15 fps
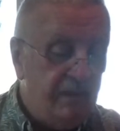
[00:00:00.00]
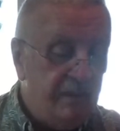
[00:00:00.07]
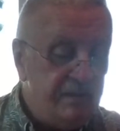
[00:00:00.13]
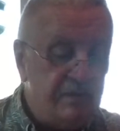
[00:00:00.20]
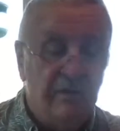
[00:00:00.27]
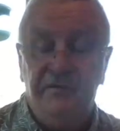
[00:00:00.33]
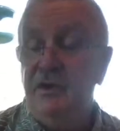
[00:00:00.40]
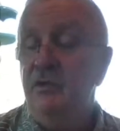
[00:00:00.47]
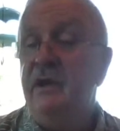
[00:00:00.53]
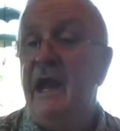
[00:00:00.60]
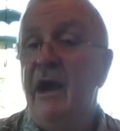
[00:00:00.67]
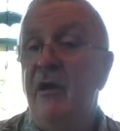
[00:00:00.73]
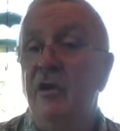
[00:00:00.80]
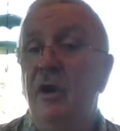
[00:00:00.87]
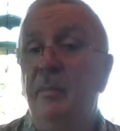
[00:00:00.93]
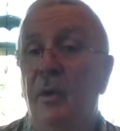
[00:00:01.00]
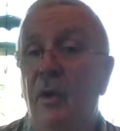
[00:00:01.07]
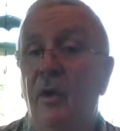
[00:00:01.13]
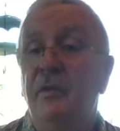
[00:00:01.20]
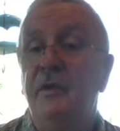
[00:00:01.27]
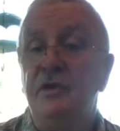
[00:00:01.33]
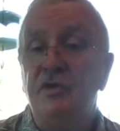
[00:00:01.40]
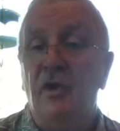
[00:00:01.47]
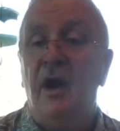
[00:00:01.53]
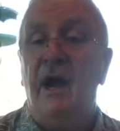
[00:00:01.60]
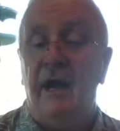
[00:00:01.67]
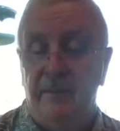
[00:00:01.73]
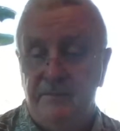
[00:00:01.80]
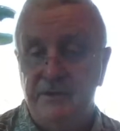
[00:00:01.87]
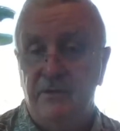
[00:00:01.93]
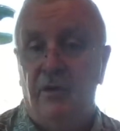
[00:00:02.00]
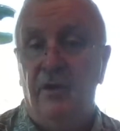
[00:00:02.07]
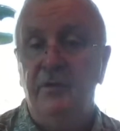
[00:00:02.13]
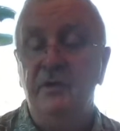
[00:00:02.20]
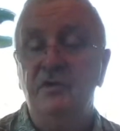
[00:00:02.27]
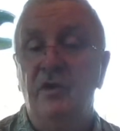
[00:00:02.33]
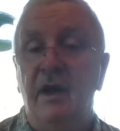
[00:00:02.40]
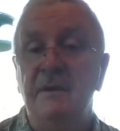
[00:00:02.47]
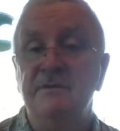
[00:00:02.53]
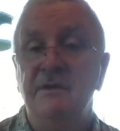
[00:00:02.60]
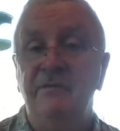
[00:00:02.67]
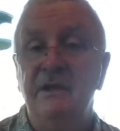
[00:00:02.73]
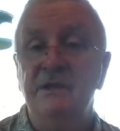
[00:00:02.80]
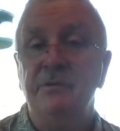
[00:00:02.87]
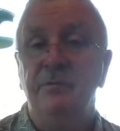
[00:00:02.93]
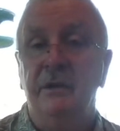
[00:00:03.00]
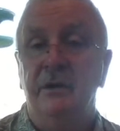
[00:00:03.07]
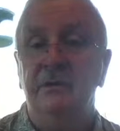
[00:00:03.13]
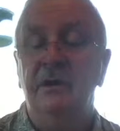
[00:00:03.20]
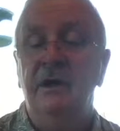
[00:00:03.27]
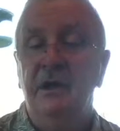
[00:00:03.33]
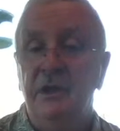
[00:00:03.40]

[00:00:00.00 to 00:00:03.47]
So if you count up all the tribes, all the tribes of Israel,